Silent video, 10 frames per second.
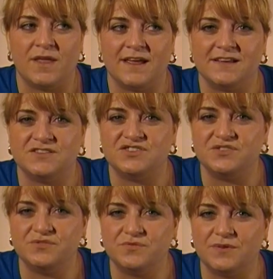when I
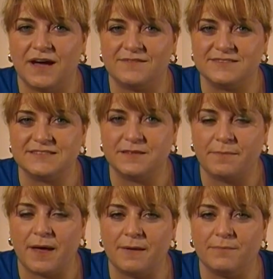do have a
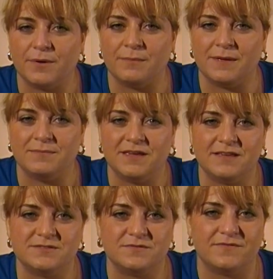slip up or
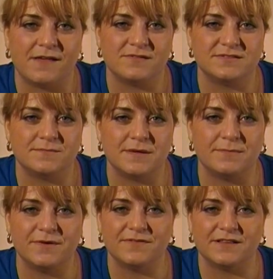maybe don't follow
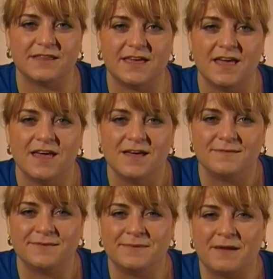something perfectly,
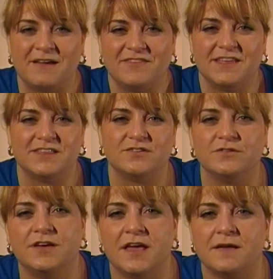and I feel like
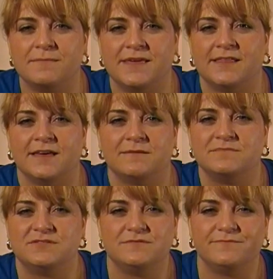they're looking at me like
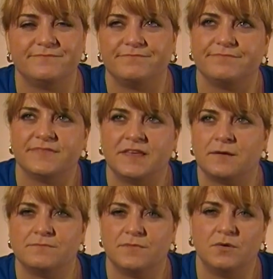I'm,
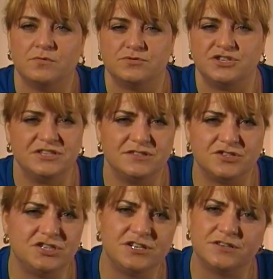oh, she's
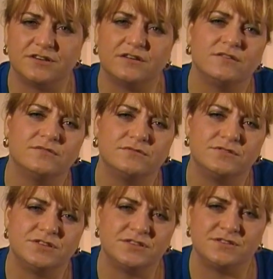a cheater,
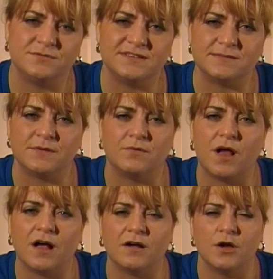oh, she's doing something
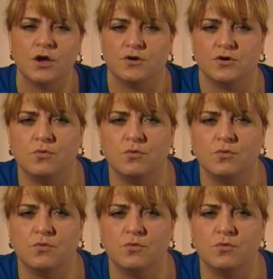wrong,